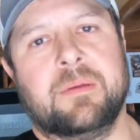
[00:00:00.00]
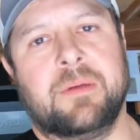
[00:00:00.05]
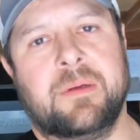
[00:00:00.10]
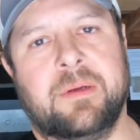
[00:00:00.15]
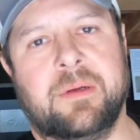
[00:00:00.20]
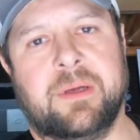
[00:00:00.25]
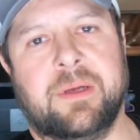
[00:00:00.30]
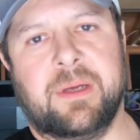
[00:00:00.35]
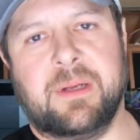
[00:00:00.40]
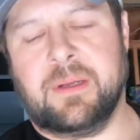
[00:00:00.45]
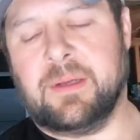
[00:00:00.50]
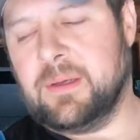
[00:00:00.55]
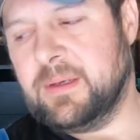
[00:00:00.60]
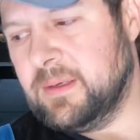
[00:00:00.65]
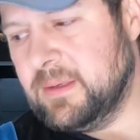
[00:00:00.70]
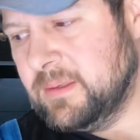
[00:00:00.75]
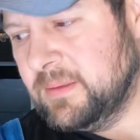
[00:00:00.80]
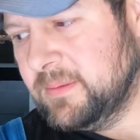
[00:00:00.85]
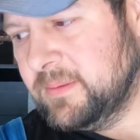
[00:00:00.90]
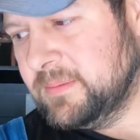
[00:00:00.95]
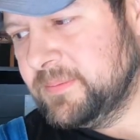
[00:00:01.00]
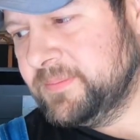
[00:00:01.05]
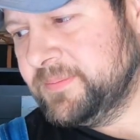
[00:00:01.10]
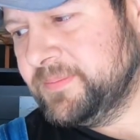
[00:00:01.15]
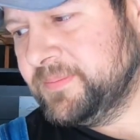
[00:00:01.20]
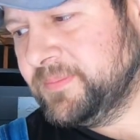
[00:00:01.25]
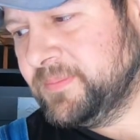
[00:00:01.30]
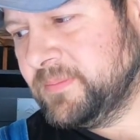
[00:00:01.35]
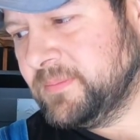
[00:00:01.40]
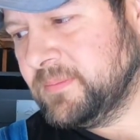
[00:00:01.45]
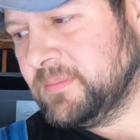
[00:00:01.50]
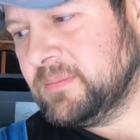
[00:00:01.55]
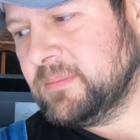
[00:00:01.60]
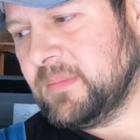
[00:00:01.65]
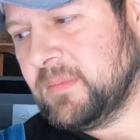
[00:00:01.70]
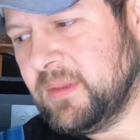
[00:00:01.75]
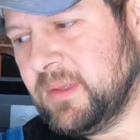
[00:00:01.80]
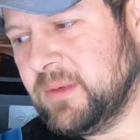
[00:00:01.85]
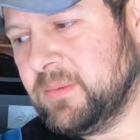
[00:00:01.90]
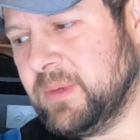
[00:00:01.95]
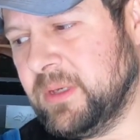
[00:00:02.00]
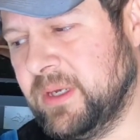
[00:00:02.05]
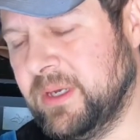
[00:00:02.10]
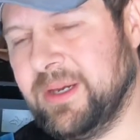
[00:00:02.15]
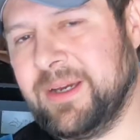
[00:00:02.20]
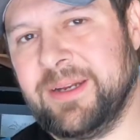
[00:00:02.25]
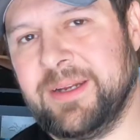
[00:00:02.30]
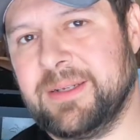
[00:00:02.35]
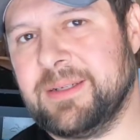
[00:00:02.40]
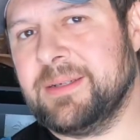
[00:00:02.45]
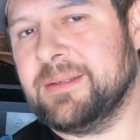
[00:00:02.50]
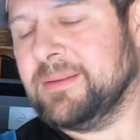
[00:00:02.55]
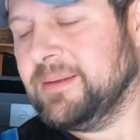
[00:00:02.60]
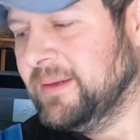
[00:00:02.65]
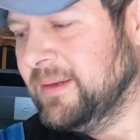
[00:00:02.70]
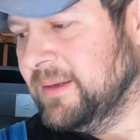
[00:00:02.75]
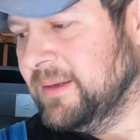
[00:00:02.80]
All right, I think we got it.